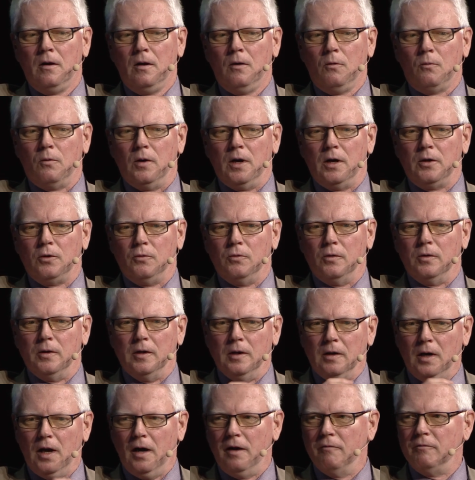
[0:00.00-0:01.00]
where you
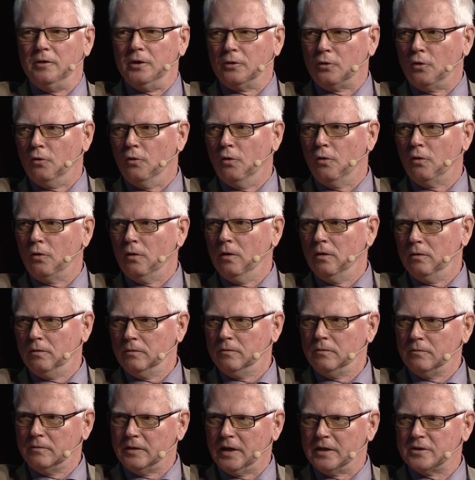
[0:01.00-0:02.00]
have the core,
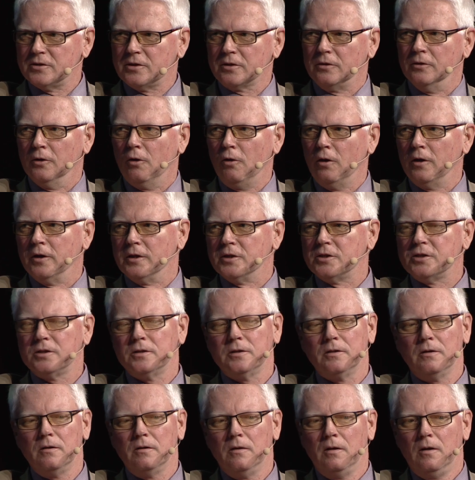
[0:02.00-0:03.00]
that's the knowledge.
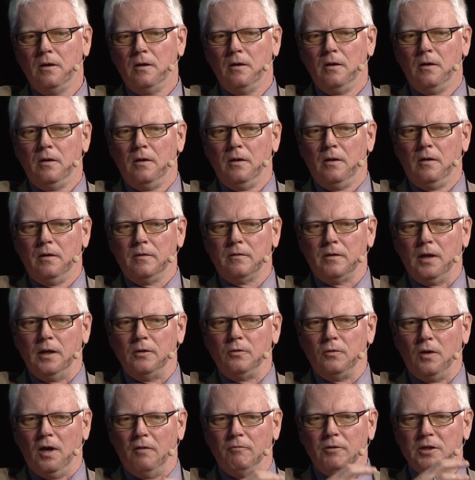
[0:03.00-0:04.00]
Then
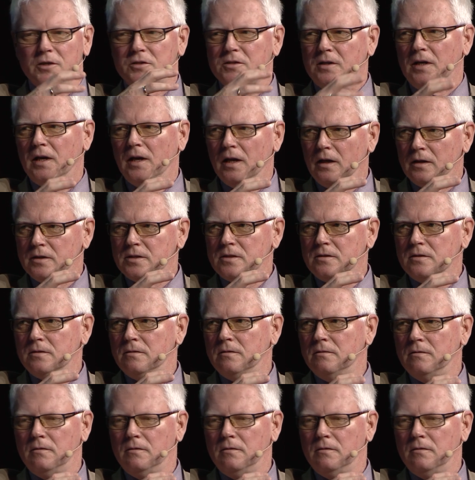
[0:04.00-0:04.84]
you have the skills.